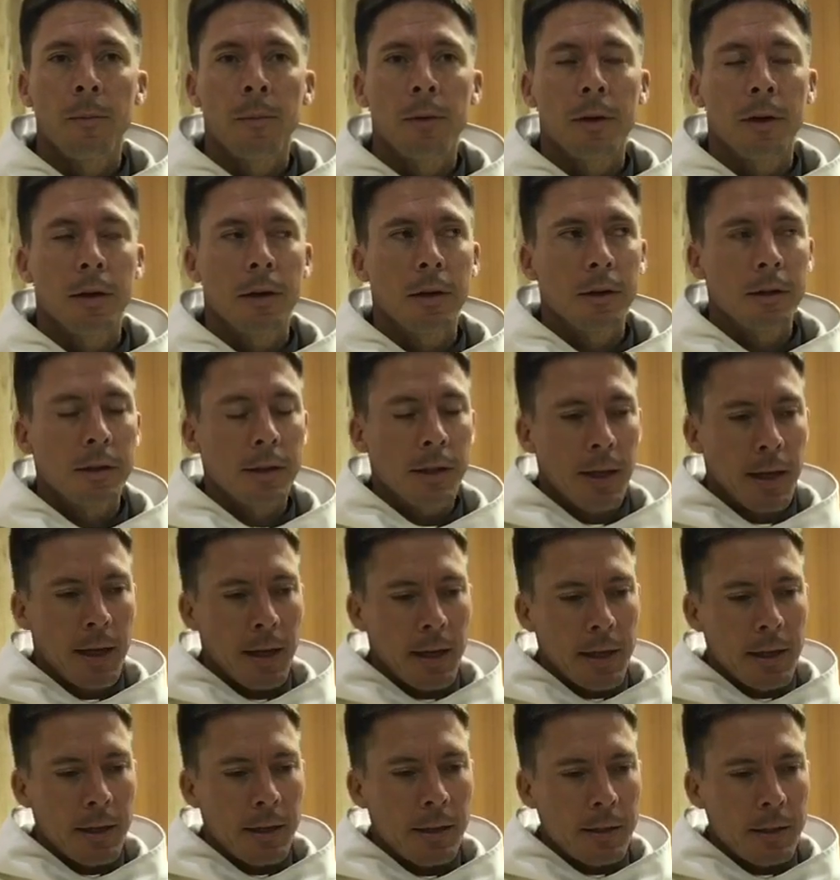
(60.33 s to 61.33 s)
because
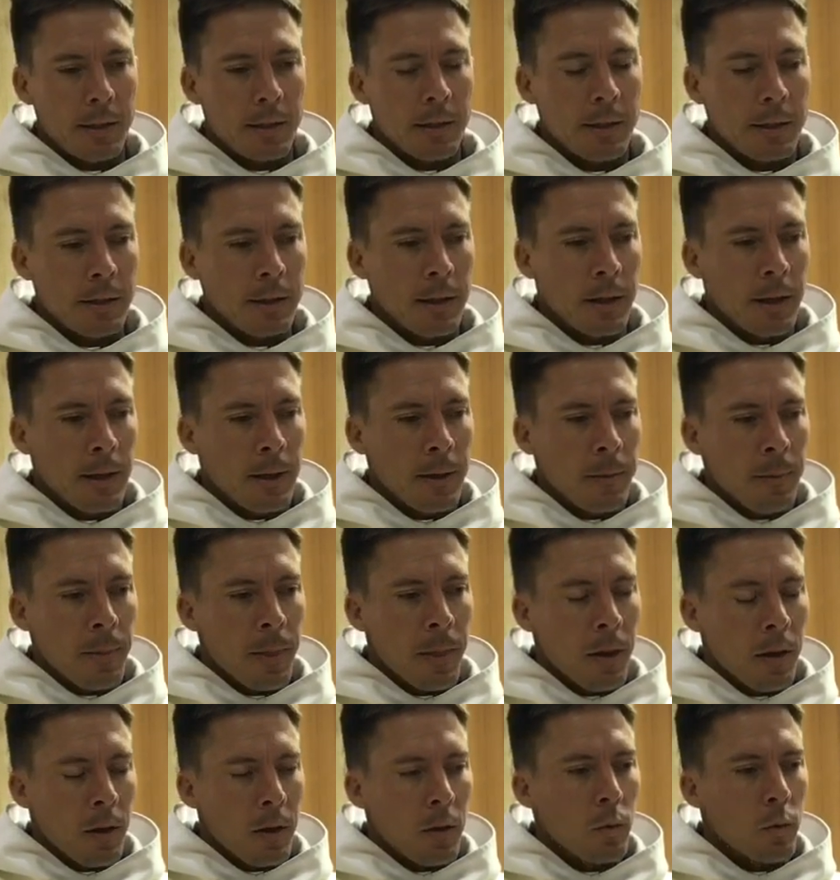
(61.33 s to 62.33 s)
his
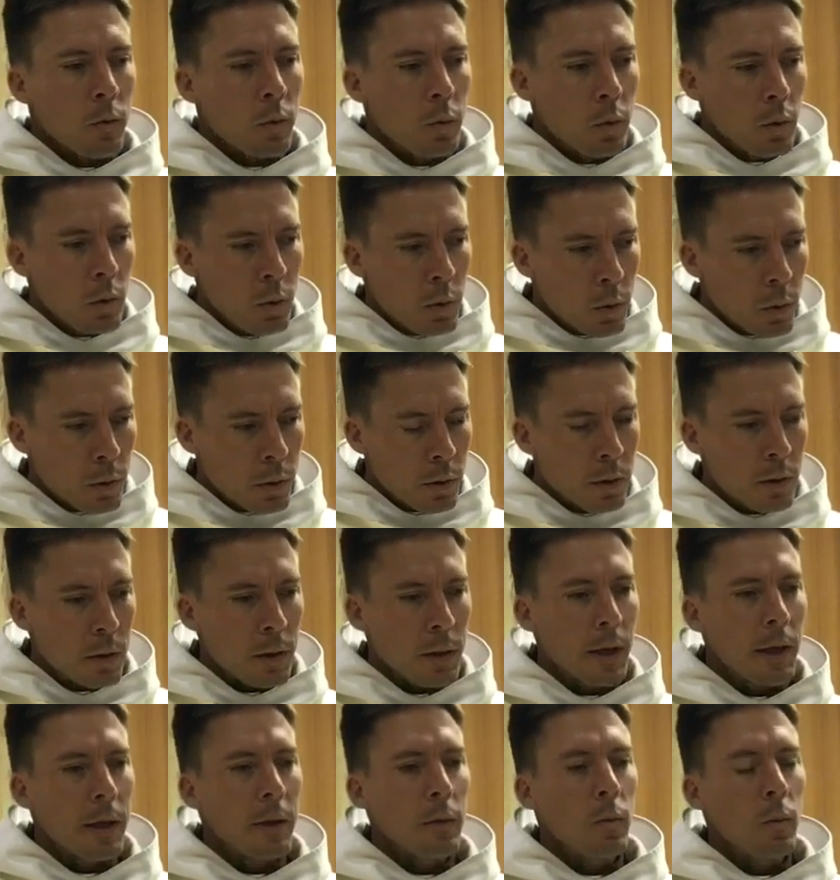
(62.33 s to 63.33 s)

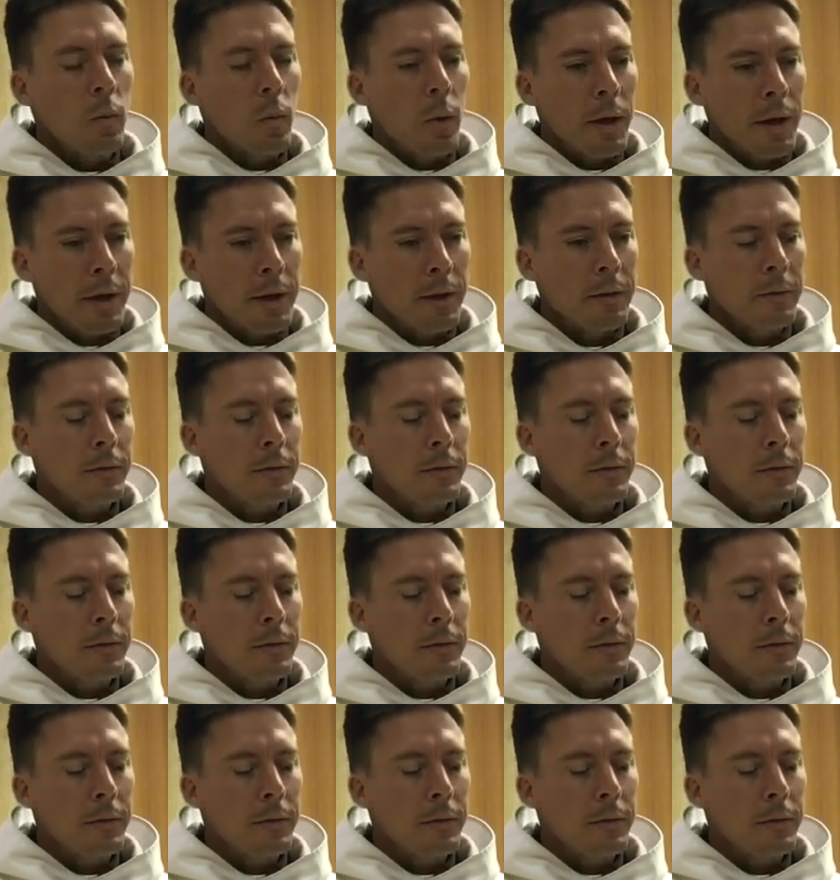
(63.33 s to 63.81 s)
rule and way